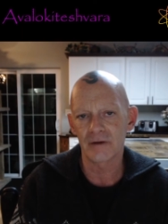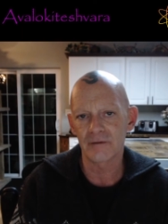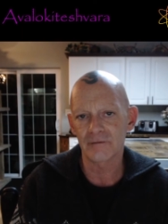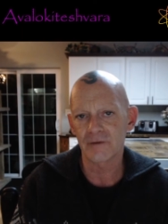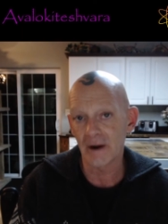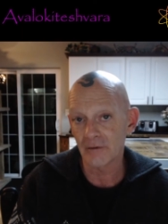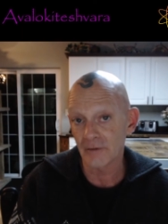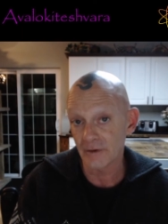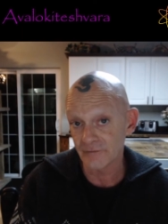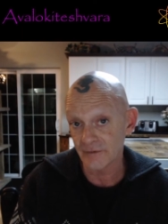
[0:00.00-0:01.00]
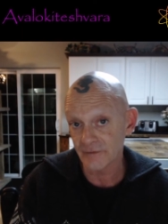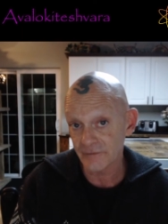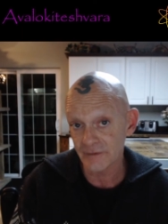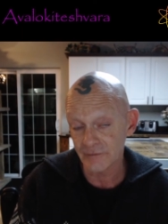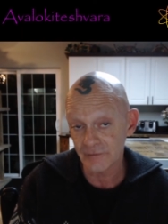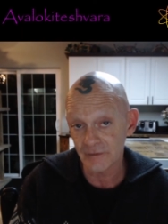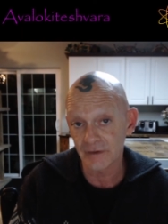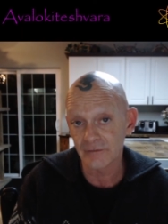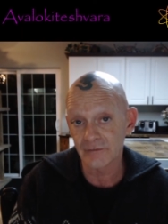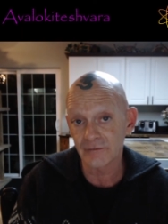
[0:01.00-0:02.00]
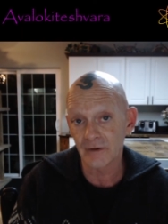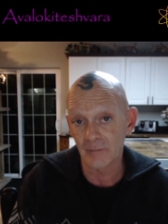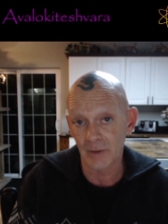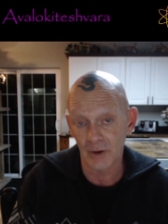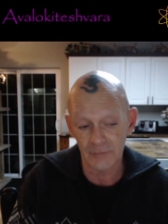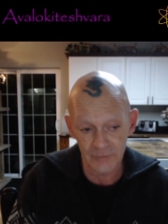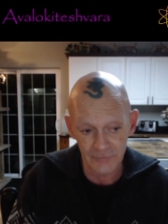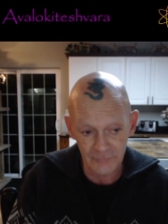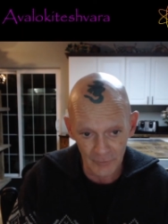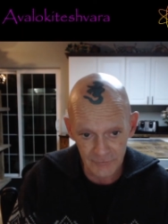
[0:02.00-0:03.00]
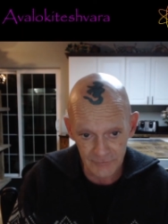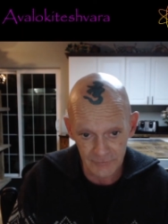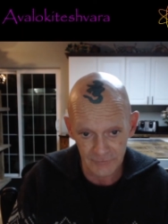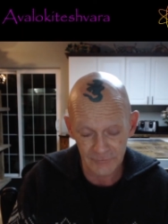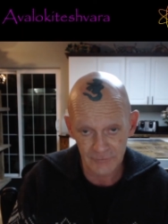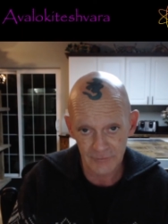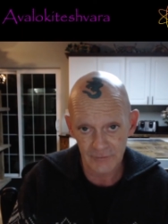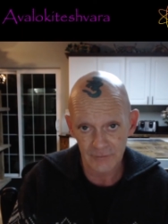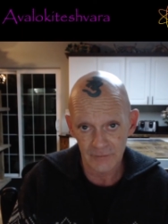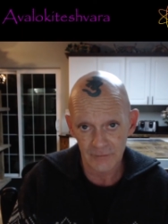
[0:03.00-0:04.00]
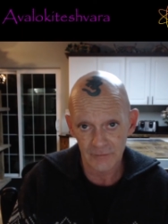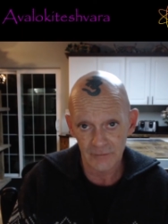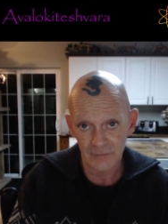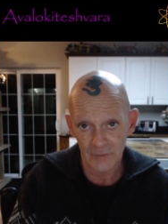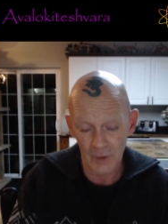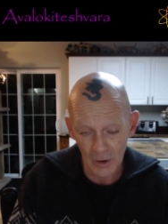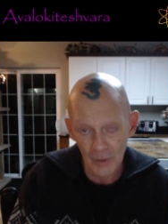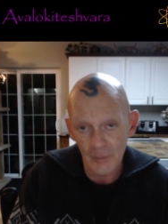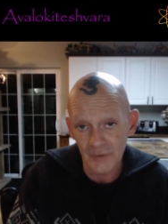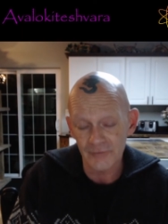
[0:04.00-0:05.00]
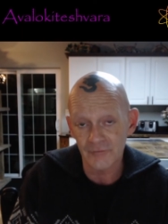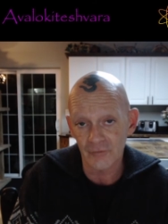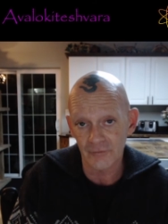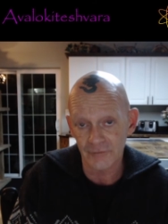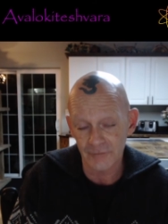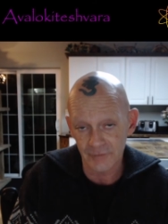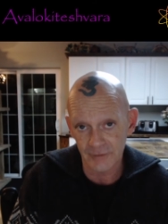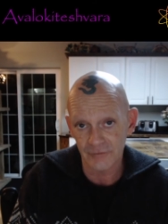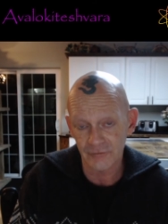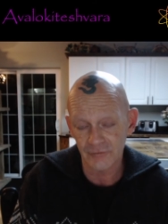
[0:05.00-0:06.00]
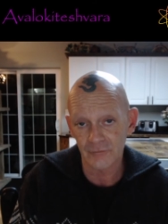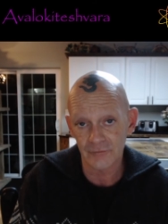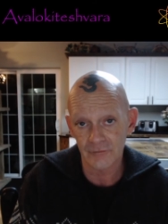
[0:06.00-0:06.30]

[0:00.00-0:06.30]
entire existence is about the choices or are about the choices that they choose